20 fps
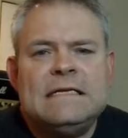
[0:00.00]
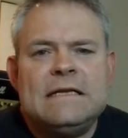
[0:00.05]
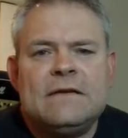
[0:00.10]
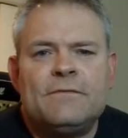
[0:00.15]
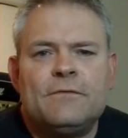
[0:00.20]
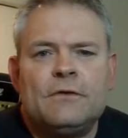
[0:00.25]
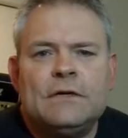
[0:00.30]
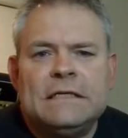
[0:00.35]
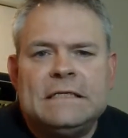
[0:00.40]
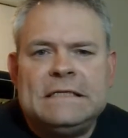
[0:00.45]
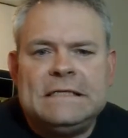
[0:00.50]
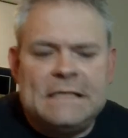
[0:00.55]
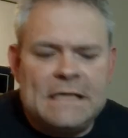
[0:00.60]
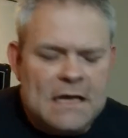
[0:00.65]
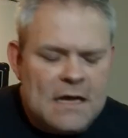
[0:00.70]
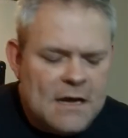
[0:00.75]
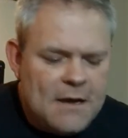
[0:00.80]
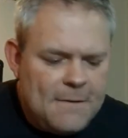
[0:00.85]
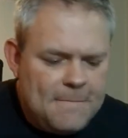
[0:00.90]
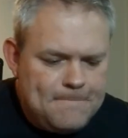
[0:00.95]
different
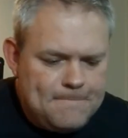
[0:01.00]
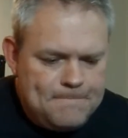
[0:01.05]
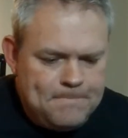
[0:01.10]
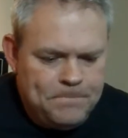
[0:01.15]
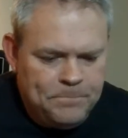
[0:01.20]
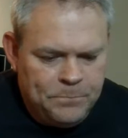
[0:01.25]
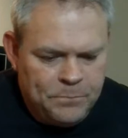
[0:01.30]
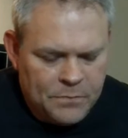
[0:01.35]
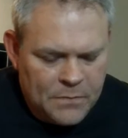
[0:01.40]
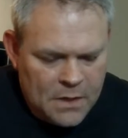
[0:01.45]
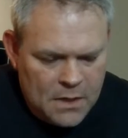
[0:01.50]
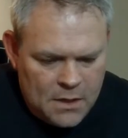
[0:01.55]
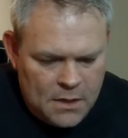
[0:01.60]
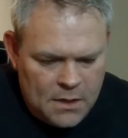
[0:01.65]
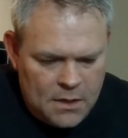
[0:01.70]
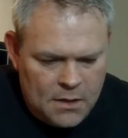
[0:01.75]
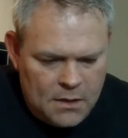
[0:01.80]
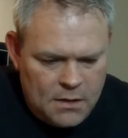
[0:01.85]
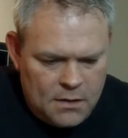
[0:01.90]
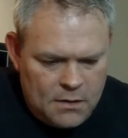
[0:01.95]
um,
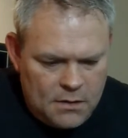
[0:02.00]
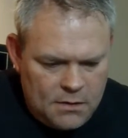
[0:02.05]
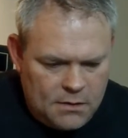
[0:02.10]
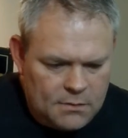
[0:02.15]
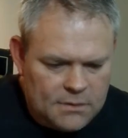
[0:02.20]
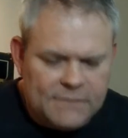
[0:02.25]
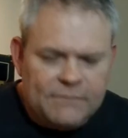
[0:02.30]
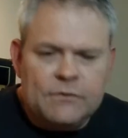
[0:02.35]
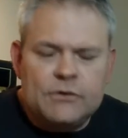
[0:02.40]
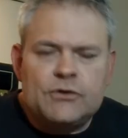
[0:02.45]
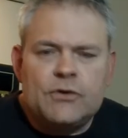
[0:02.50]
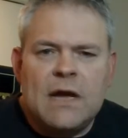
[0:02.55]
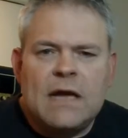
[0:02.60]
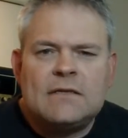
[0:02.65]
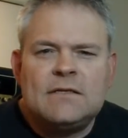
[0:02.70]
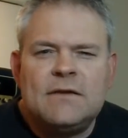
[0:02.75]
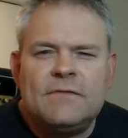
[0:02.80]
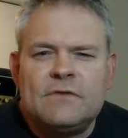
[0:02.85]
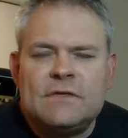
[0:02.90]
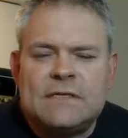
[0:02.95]
different
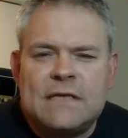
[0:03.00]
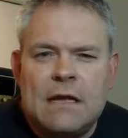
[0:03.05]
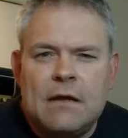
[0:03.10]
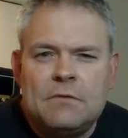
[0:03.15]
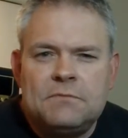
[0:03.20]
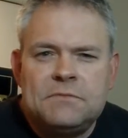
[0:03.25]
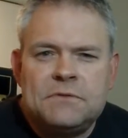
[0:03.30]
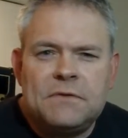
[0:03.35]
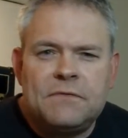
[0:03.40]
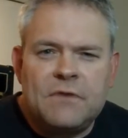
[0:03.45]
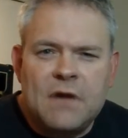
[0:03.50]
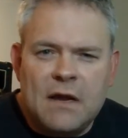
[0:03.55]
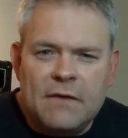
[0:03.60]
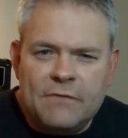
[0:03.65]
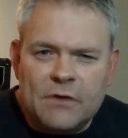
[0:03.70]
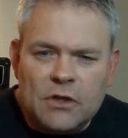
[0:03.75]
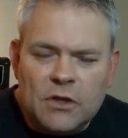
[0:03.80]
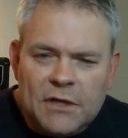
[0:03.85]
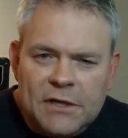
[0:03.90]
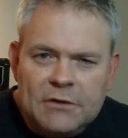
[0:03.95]
tracks, different sounds of kind of
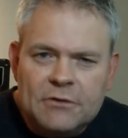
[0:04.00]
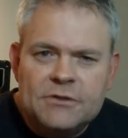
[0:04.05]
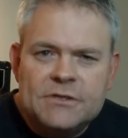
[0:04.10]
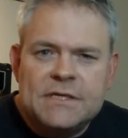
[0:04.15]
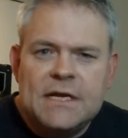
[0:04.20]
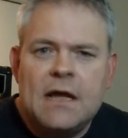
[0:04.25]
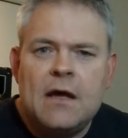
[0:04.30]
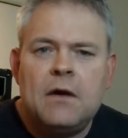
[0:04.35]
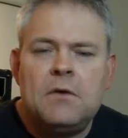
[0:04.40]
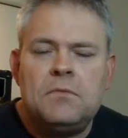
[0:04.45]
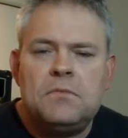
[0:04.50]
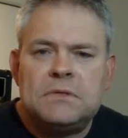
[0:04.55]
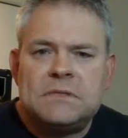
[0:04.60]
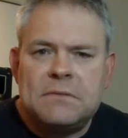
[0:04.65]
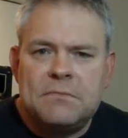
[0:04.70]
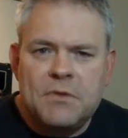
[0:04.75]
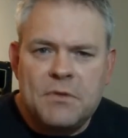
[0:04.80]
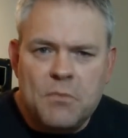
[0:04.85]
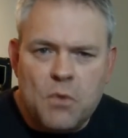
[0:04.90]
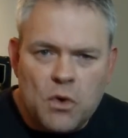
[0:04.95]
a cleaner sound with
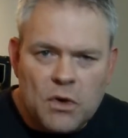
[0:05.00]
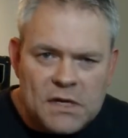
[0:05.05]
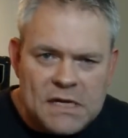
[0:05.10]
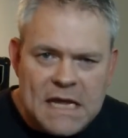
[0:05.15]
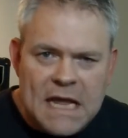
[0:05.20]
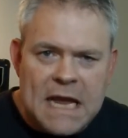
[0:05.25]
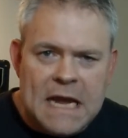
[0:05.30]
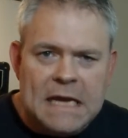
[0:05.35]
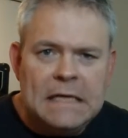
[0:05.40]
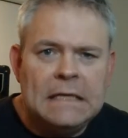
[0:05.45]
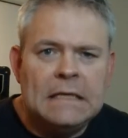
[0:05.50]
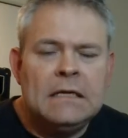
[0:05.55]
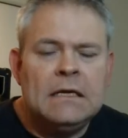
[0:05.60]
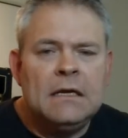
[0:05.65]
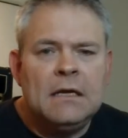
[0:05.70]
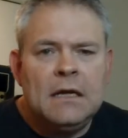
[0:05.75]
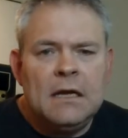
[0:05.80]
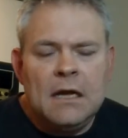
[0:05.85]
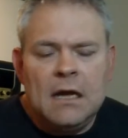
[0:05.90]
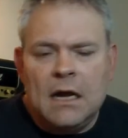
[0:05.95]
some of the more gain.
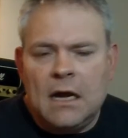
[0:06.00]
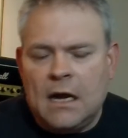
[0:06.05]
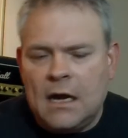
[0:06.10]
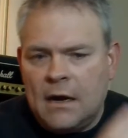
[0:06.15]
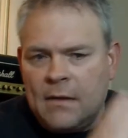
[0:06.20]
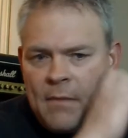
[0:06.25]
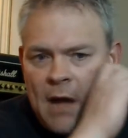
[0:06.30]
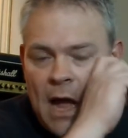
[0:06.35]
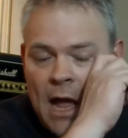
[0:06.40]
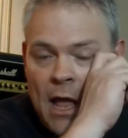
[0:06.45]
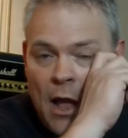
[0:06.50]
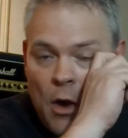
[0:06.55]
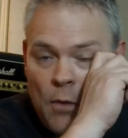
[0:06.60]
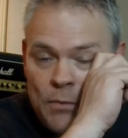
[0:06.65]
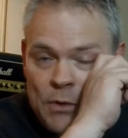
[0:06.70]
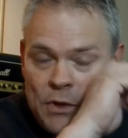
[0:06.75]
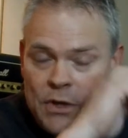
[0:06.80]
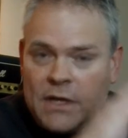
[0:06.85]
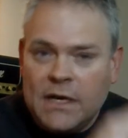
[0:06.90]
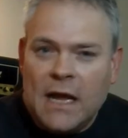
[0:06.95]
Um, I
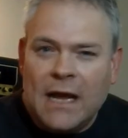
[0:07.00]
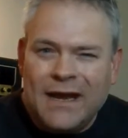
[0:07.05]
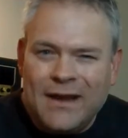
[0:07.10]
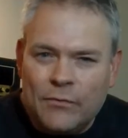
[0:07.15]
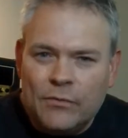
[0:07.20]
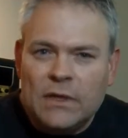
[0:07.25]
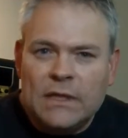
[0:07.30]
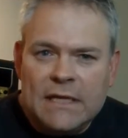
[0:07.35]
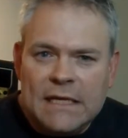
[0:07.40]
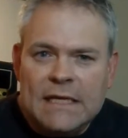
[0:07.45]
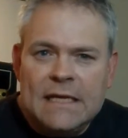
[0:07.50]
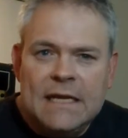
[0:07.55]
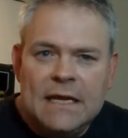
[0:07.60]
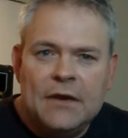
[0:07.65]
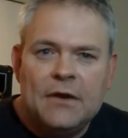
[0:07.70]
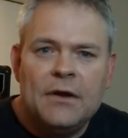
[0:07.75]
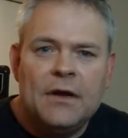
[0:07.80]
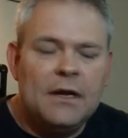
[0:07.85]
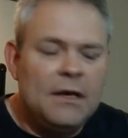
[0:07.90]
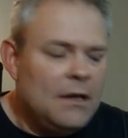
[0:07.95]
hope you could kind of really
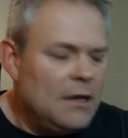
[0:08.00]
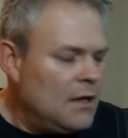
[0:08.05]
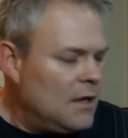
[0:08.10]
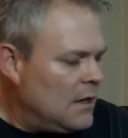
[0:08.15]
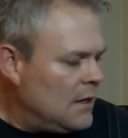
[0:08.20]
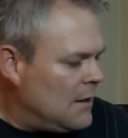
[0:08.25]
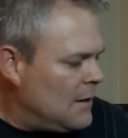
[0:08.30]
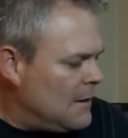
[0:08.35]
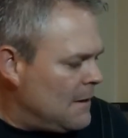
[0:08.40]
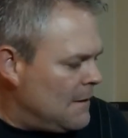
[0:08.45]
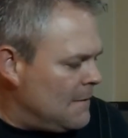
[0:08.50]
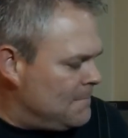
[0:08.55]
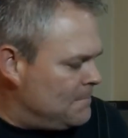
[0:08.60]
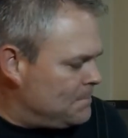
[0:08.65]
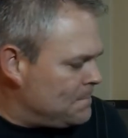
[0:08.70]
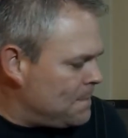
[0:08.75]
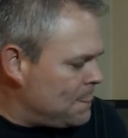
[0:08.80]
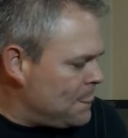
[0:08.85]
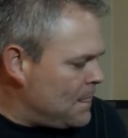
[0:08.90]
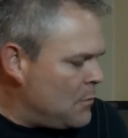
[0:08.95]
hear it.
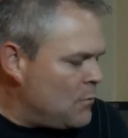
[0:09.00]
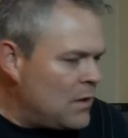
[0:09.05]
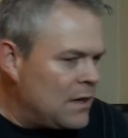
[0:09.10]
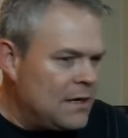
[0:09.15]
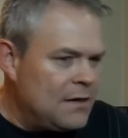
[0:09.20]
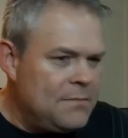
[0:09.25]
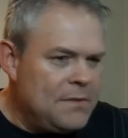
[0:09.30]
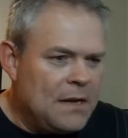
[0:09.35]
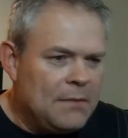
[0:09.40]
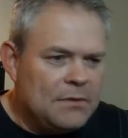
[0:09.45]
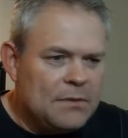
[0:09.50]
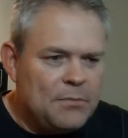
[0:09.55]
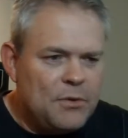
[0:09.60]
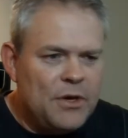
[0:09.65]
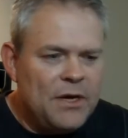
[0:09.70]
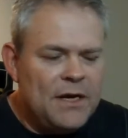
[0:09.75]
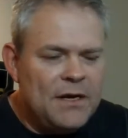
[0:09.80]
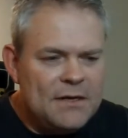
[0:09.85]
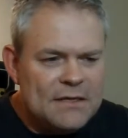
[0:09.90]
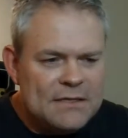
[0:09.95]
Um, wanted to be able to
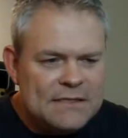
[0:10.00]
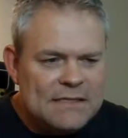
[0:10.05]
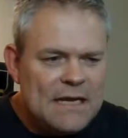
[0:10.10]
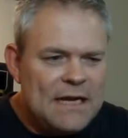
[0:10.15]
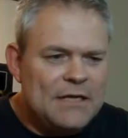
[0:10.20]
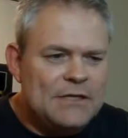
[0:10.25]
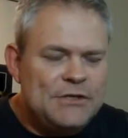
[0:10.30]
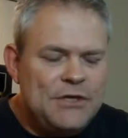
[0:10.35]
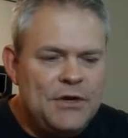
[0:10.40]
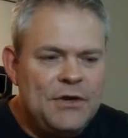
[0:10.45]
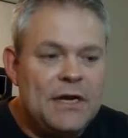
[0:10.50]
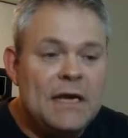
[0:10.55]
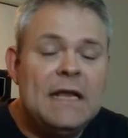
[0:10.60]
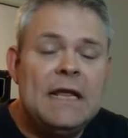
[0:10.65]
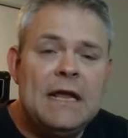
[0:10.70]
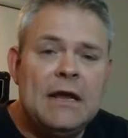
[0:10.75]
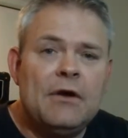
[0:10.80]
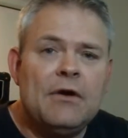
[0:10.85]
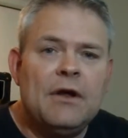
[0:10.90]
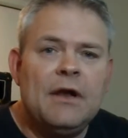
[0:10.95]
put it in a setting so you could
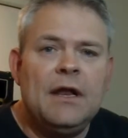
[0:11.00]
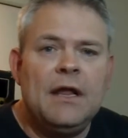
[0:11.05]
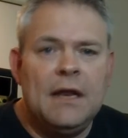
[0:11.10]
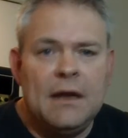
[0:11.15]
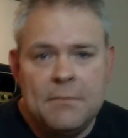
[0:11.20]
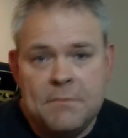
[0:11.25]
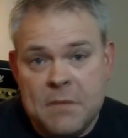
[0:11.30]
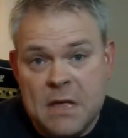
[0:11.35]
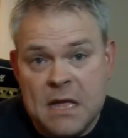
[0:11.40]
hear it in a